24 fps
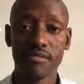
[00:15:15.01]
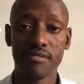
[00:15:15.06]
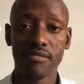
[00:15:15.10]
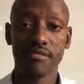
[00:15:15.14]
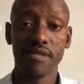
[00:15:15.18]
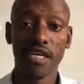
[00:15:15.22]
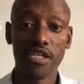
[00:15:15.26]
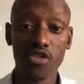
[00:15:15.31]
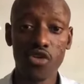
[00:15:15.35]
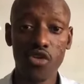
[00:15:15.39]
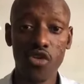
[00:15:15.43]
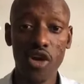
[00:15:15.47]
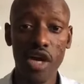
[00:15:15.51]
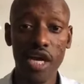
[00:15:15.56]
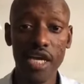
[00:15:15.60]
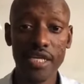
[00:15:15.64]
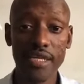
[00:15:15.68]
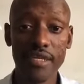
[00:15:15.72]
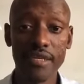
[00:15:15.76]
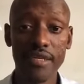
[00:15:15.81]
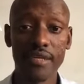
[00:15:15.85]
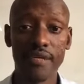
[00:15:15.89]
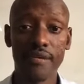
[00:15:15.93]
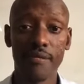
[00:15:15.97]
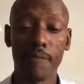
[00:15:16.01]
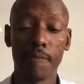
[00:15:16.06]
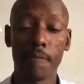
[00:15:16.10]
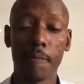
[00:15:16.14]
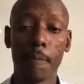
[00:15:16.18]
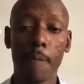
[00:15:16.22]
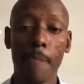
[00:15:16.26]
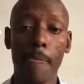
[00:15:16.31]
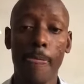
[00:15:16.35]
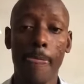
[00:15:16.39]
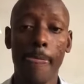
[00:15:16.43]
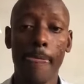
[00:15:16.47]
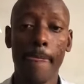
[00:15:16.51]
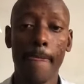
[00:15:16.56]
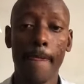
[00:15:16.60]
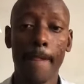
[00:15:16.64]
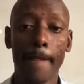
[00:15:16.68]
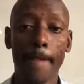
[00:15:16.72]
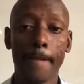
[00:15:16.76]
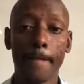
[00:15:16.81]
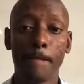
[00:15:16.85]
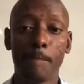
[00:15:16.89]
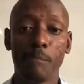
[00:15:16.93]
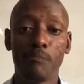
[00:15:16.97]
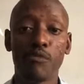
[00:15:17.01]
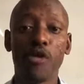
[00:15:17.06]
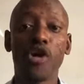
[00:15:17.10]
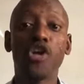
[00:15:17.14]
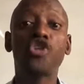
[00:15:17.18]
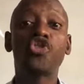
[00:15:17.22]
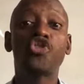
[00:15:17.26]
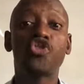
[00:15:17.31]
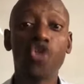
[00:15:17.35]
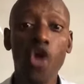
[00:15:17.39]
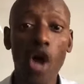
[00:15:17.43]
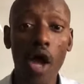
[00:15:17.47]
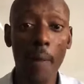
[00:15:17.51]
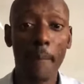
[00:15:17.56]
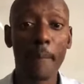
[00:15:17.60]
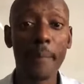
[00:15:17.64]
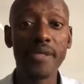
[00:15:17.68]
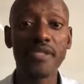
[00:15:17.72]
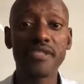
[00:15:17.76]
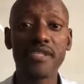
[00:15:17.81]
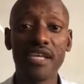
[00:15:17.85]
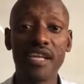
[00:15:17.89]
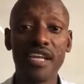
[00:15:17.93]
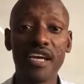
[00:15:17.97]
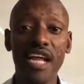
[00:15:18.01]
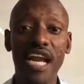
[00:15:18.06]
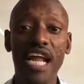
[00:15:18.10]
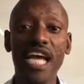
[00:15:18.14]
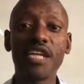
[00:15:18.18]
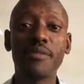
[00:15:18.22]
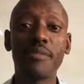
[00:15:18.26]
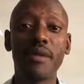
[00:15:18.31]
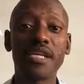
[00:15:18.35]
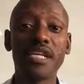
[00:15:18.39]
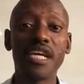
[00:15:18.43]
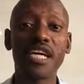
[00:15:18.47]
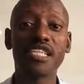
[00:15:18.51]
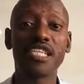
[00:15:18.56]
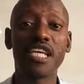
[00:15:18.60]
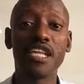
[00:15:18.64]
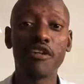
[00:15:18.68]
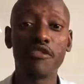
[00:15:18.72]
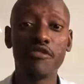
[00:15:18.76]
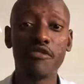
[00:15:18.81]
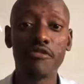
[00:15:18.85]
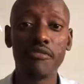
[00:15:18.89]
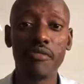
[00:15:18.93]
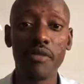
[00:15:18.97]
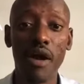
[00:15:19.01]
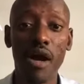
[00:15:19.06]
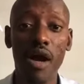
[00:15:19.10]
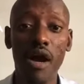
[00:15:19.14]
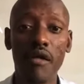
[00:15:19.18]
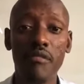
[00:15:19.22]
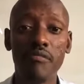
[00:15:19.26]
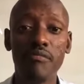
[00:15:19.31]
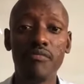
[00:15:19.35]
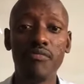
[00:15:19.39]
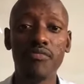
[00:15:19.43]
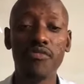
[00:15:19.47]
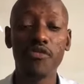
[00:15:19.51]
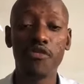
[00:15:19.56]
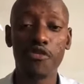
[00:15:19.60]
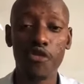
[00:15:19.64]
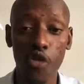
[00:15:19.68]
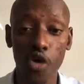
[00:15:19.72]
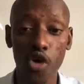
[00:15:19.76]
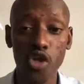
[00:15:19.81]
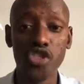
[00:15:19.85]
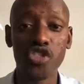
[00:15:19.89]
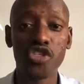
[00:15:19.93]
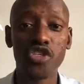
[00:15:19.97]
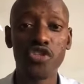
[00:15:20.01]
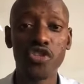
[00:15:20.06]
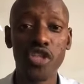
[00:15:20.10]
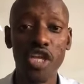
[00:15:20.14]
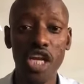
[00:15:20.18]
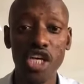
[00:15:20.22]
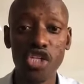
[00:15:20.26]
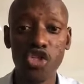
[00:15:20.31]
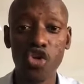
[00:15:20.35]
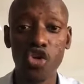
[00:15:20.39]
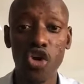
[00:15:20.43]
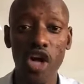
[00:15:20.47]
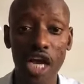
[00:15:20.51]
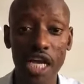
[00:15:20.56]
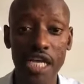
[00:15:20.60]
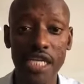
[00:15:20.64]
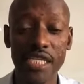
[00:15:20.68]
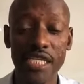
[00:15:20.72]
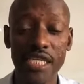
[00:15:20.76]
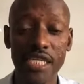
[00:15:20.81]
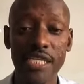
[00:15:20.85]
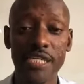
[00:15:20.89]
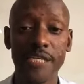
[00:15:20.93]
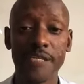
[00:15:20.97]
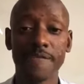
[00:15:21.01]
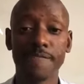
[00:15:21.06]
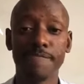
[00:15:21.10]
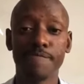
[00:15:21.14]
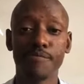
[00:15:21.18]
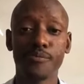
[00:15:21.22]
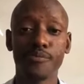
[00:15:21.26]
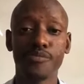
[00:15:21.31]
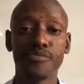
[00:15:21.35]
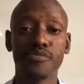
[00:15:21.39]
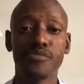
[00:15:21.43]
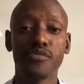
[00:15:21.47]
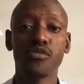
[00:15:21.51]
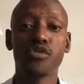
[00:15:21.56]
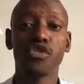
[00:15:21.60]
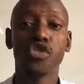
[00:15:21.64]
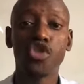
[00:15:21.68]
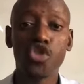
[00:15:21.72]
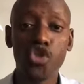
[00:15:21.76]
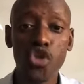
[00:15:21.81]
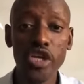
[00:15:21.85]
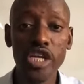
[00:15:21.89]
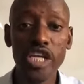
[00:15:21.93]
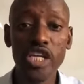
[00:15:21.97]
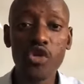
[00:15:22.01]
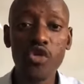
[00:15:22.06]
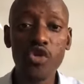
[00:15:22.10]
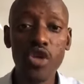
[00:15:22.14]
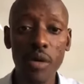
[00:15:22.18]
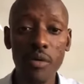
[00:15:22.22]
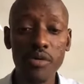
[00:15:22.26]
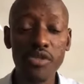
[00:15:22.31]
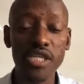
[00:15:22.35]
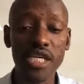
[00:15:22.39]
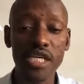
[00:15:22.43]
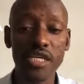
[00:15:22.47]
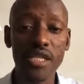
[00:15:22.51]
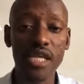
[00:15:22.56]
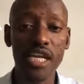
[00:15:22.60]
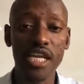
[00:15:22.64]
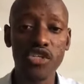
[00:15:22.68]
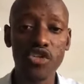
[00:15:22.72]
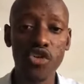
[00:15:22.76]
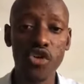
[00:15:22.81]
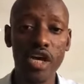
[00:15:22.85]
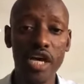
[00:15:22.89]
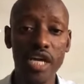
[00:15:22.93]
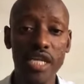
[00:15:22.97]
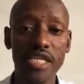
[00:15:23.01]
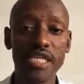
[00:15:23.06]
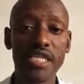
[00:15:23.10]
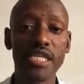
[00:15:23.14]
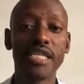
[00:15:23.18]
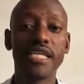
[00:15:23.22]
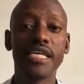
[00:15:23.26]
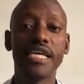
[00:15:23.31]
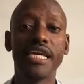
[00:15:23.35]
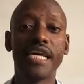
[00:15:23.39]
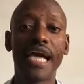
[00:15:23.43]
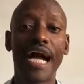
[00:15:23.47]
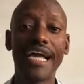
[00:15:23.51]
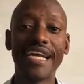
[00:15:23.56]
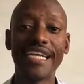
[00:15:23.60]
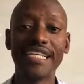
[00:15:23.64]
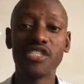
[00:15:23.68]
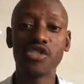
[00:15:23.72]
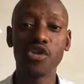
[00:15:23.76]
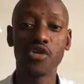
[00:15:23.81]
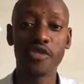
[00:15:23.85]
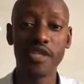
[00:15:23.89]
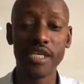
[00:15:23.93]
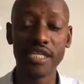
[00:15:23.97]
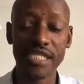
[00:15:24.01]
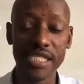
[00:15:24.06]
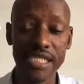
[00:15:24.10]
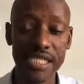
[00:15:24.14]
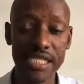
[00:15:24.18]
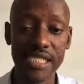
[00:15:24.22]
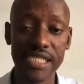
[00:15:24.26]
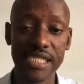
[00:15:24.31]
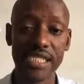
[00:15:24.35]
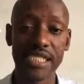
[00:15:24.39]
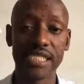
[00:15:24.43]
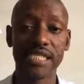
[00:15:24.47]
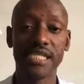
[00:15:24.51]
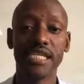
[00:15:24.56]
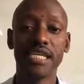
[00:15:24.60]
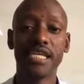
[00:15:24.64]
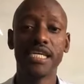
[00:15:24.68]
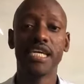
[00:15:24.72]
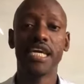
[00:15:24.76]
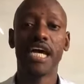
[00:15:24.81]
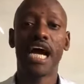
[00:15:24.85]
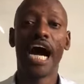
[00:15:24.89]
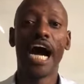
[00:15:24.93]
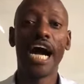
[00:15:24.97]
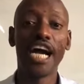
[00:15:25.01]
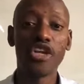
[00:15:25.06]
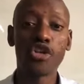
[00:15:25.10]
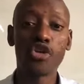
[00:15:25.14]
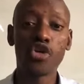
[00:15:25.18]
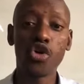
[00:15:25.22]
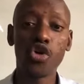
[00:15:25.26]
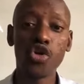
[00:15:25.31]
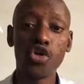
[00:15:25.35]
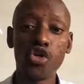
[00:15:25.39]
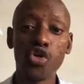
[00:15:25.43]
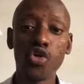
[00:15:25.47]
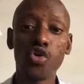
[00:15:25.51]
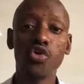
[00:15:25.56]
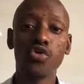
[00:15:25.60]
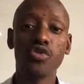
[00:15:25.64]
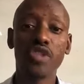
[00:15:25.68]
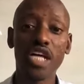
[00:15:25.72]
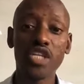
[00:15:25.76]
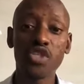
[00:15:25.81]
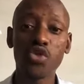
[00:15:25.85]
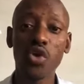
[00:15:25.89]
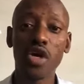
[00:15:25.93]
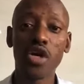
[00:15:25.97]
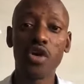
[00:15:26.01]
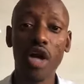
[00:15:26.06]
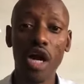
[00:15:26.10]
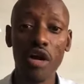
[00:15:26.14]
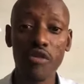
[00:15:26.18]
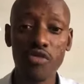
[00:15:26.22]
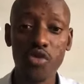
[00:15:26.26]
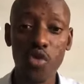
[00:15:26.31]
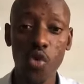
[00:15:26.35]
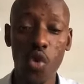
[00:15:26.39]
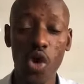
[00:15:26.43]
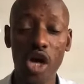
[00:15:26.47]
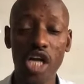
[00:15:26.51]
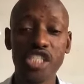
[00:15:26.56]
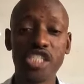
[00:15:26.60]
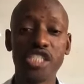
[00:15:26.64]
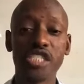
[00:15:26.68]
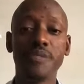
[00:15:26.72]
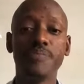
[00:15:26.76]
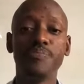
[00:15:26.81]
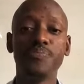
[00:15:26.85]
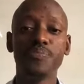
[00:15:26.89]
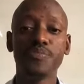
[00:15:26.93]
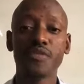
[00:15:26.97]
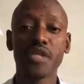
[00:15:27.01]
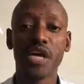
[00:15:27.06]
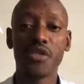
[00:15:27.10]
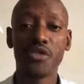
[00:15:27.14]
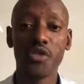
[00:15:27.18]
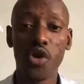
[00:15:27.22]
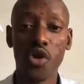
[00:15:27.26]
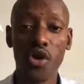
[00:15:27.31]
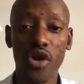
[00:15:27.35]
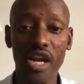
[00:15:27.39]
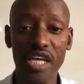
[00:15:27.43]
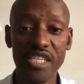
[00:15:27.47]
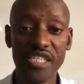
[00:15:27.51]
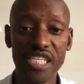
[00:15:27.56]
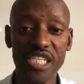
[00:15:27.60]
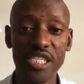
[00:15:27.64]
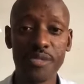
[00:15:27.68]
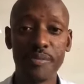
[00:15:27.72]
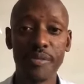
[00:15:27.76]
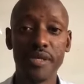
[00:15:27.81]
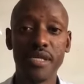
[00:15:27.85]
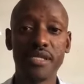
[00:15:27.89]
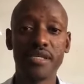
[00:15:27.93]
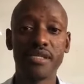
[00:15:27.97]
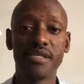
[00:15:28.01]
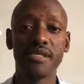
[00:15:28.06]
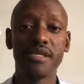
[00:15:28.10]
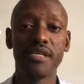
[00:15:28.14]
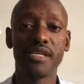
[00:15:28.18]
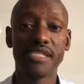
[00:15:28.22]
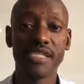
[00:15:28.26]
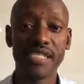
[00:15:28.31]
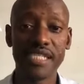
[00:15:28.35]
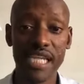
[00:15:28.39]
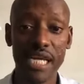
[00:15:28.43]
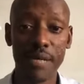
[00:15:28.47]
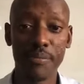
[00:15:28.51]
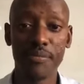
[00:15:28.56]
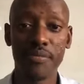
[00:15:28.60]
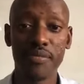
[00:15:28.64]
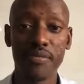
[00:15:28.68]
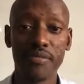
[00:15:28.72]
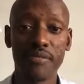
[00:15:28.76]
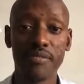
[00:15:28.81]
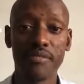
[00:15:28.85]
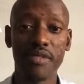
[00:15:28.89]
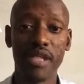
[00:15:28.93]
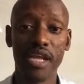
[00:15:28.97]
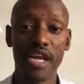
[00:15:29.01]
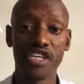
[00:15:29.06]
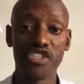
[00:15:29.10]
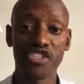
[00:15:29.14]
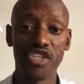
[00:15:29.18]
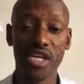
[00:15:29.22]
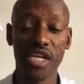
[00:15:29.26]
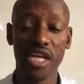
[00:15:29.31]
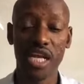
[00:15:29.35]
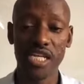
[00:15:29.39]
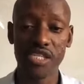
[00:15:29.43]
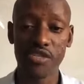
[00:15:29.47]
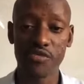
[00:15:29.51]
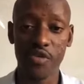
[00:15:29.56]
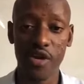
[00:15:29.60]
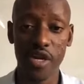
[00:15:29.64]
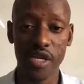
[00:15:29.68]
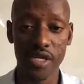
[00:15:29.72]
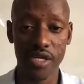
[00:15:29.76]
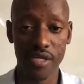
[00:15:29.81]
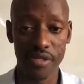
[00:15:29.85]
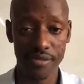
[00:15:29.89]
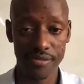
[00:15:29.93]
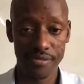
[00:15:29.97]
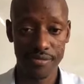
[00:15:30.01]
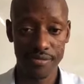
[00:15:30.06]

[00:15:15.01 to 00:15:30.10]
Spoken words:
National ID. Now it so happens that the client might actually forge the national ID. So you need to double check the national ID and its authenticity. I told you, that's why you have to watch the loan assessment step that I shared last Friday.